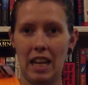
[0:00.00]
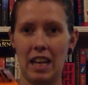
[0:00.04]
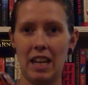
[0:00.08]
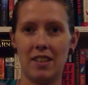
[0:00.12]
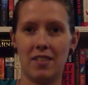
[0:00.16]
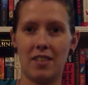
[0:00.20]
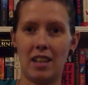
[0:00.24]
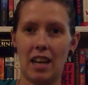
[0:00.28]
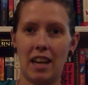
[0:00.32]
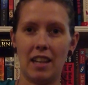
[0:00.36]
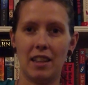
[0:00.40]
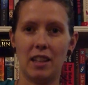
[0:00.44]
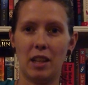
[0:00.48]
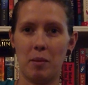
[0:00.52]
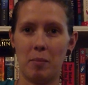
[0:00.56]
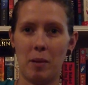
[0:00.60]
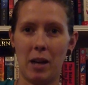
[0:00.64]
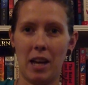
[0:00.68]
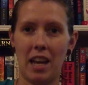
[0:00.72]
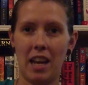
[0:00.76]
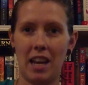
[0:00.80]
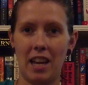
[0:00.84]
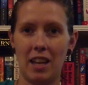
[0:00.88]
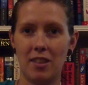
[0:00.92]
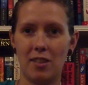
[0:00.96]
because I had like
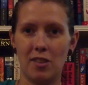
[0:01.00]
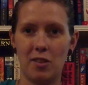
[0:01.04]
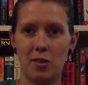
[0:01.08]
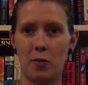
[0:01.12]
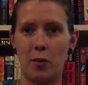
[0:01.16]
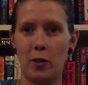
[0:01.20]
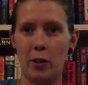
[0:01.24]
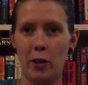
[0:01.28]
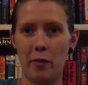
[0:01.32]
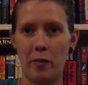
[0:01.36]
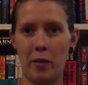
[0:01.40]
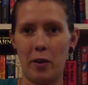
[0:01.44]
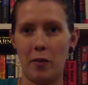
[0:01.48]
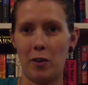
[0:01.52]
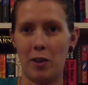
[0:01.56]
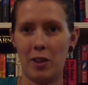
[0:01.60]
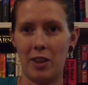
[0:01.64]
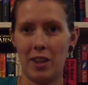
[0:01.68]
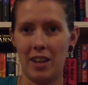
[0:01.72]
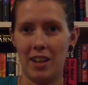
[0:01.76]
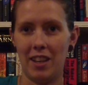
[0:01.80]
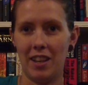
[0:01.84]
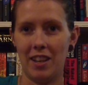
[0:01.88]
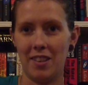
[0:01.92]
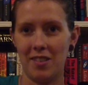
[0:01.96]
my hands full of
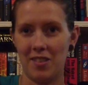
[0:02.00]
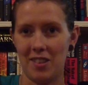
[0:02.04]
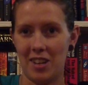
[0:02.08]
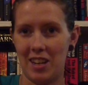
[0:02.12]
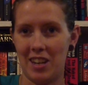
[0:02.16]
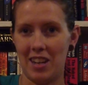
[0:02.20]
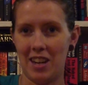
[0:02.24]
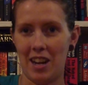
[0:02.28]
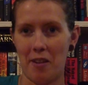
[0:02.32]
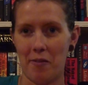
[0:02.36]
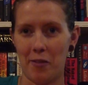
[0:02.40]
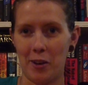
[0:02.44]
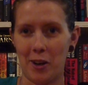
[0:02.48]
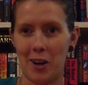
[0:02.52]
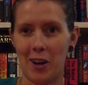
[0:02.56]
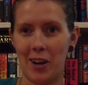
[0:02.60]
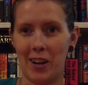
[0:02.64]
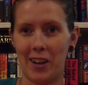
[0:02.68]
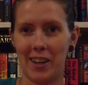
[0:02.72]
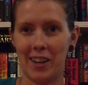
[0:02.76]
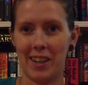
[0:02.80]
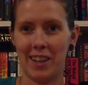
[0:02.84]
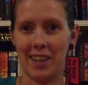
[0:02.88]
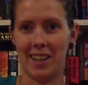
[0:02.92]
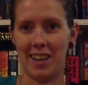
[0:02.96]
everything because I didn't have a
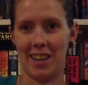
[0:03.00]
cart,